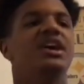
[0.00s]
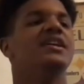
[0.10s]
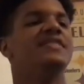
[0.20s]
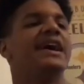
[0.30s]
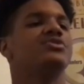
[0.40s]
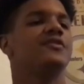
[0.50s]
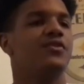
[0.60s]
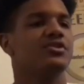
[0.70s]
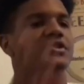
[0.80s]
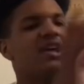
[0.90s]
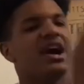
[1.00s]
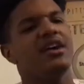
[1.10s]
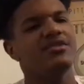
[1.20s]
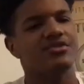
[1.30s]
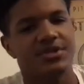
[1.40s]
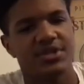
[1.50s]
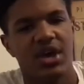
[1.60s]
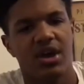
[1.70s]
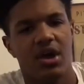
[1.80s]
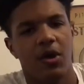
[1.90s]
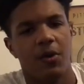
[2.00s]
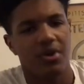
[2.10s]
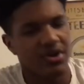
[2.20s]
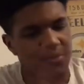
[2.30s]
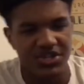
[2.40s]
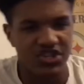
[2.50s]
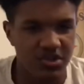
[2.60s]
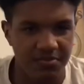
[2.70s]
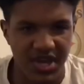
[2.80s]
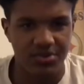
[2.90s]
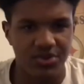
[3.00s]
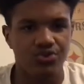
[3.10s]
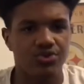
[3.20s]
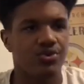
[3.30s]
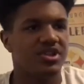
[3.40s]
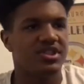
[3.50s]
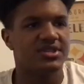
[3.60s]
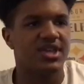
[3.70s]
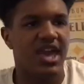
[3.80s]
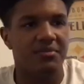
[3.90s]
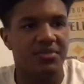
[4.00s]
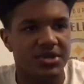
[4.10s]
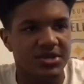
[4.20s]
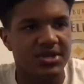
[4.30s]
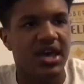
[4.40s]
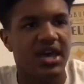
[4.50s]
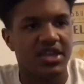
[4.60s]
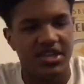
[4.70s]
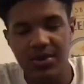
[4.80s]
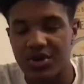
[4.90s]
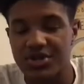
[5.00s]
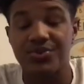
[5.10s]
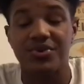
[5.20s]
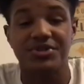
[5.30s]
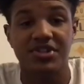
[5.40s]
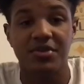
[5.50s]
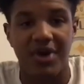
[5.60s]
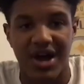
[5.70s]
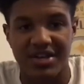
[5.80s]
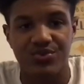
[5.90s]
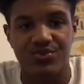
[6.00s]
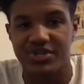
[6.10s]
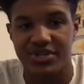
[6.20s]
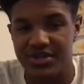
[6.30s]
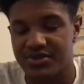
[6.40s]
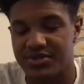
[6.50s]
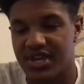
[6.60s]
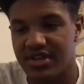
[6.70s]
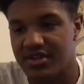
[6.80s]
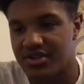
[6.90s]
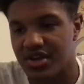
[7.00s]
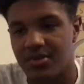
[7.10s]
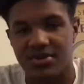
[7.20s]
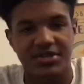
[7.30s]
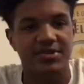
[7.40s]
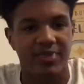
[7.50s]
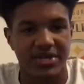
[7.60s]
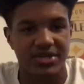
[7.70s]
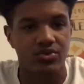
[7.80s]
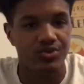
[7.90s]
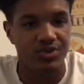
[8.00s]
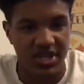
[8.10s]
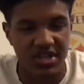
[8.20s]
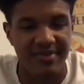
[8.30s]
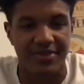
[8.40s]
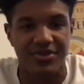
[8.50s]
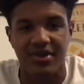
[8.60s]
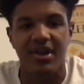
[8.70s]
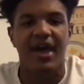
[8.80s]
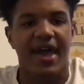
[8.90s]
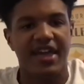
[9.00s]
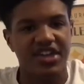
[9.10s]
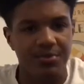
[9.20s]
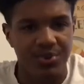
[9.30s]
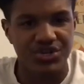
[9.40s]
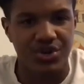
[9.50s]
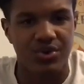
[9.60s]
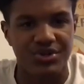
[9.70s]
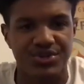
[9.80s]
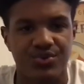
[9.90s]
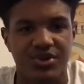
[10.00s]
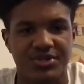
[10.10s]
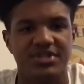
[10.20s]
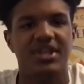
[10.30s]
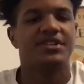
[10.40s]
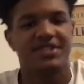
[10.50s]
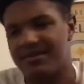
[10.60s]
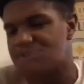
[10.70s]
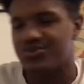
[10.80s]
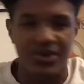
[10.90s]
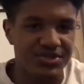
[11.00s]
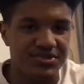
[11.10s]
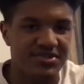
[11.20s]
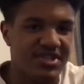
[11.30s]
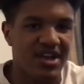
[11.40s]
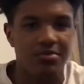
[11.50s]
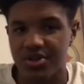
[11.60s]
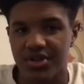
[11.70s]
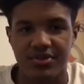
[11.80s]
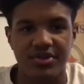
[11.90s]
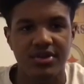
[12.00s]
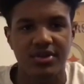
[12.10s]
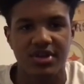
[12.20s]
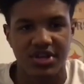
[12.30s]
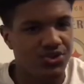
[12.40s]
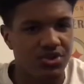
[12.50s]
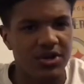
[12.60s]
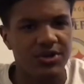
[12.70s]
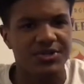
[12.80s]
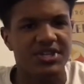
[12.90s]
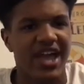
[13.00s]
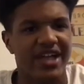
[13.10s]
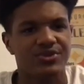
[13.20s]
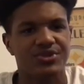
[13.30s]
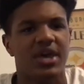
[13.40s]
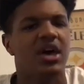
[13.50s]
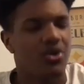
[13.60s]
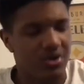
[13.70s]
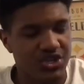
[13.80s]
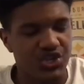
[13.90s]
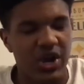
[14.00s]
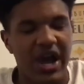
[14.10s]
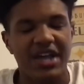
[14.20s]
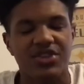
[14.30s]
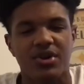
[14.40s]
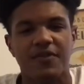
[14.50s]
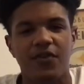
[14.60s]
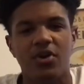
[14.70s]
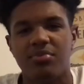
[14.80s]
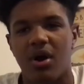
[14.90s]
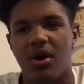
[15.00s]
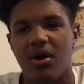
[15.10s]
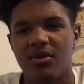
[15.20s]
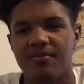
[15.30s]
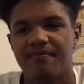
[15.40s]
Now, what the 49ers pretty much need to be able to do to win this game is keep Russell Wilson in the pocket, which is easier said than done because he's basically Houdini back there, and get pressure on Russell Wilson. Stop this rushing attack completely, because you know Seattle's going to try to run the football.